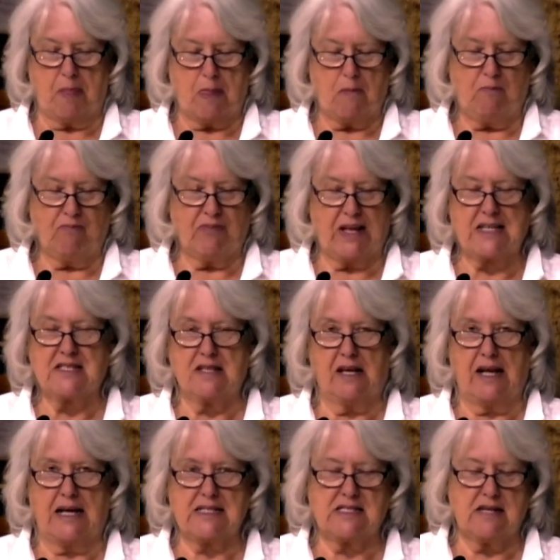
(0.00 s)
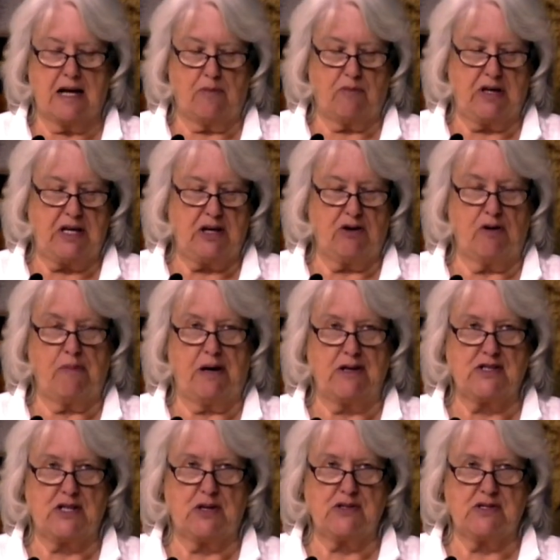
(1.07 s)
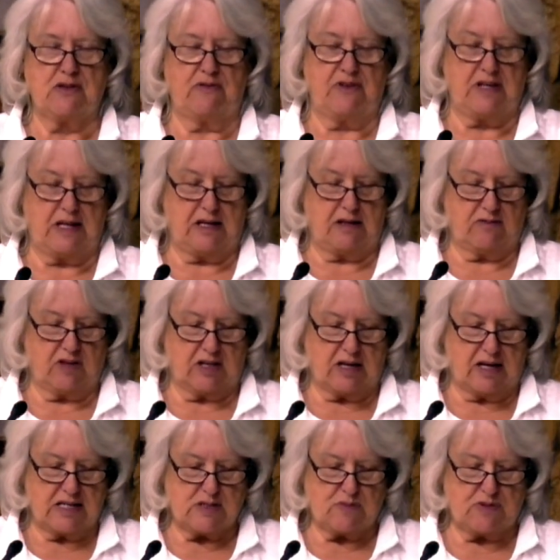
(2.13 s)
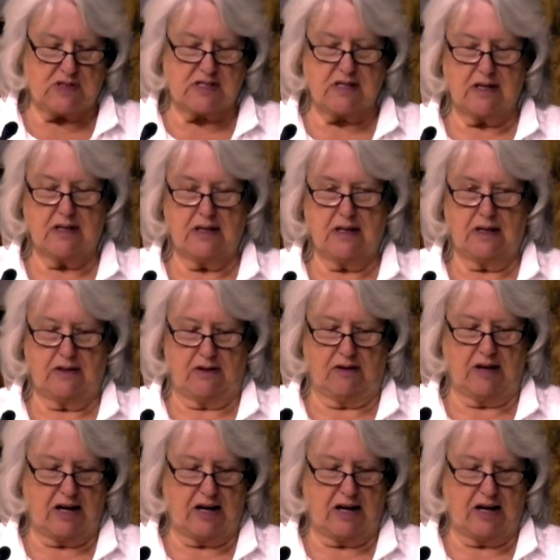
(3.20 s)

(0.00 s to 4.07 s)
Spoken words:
That's the last time we hear about Joseph in any of the Gospels. There are a lot of